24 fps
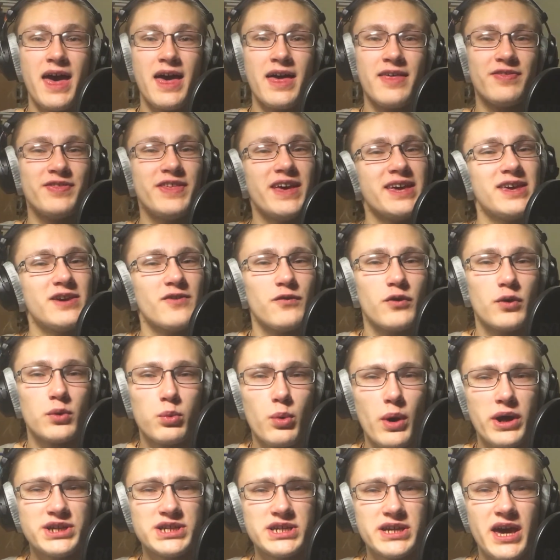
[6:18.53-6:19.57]
Thank you for
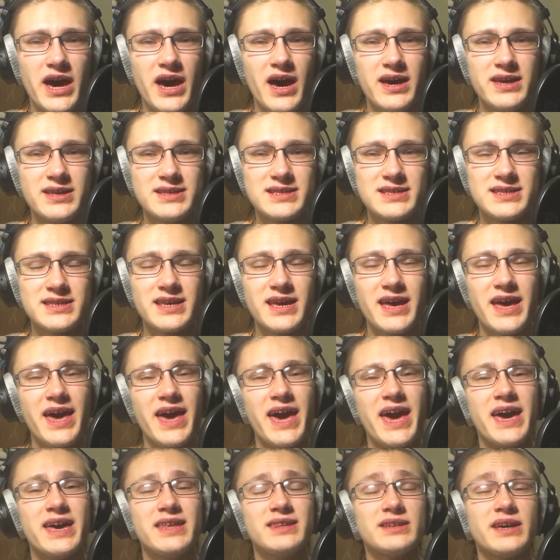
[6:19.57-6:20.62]
watching, guys,
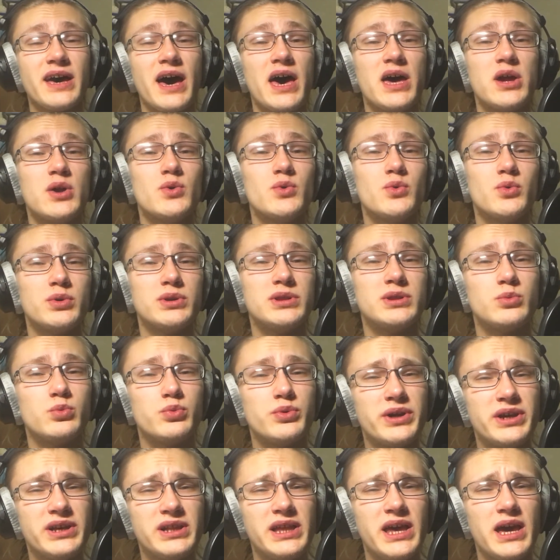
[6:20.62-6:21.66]
and I would
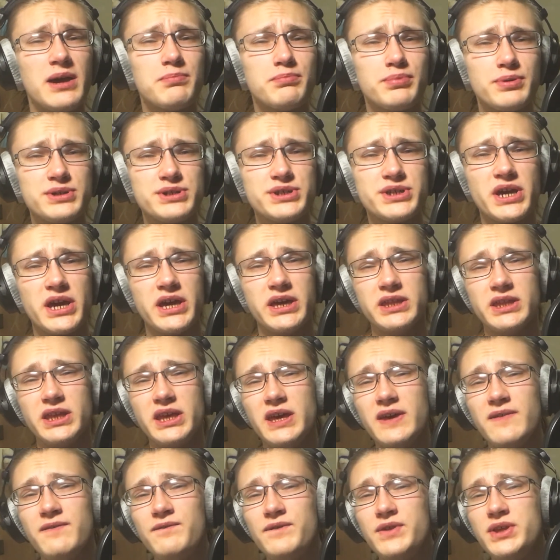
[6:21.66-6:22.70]
really appreciate
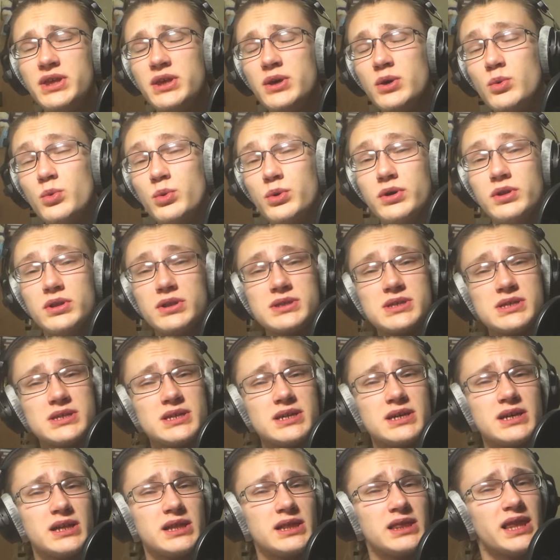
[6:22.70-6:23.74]
if you would
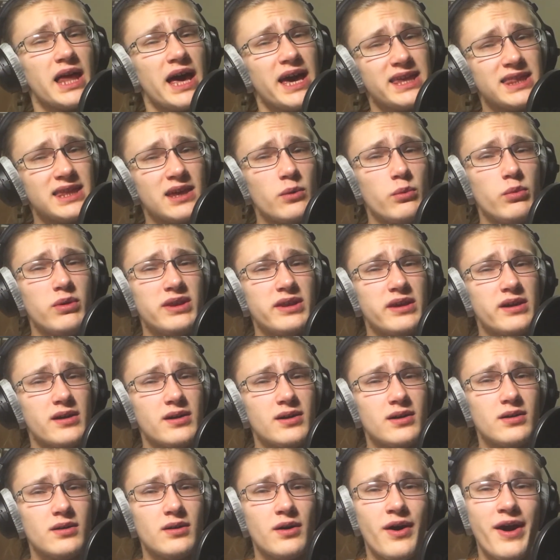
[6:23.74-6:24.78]
like that
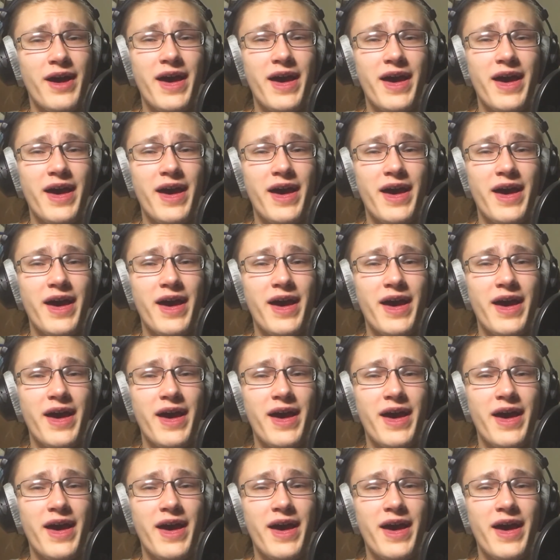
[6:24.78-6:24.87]
video